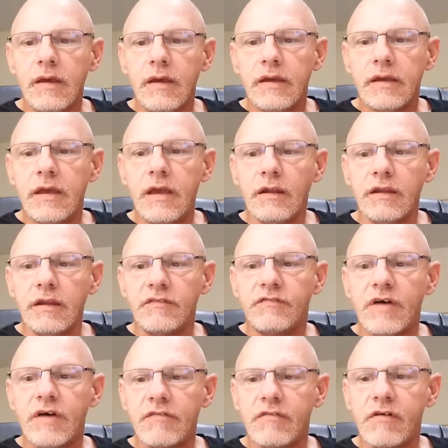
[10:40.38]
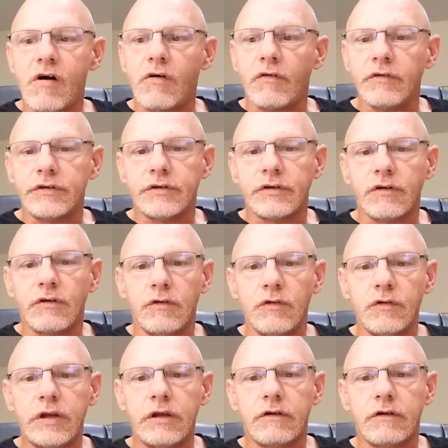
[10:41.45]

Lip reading: Killing 5 colonists, including